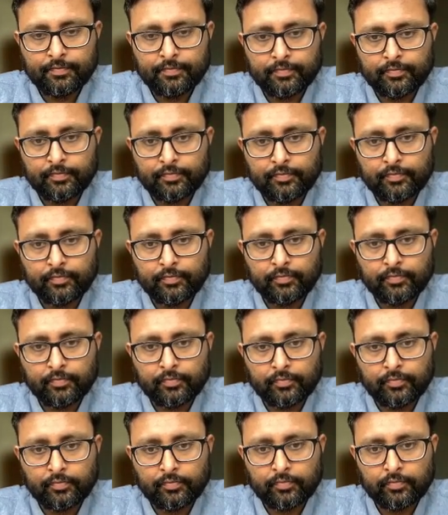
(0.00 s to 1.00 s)

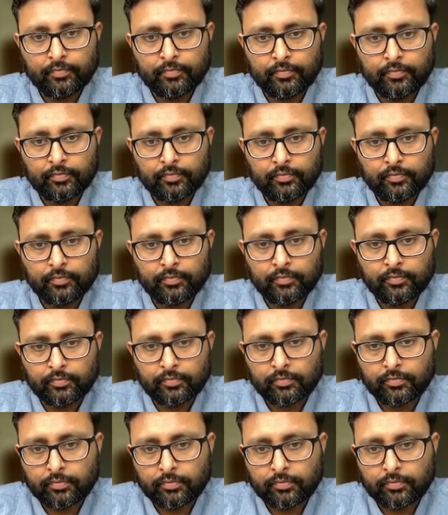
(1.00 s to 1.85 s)
(silence)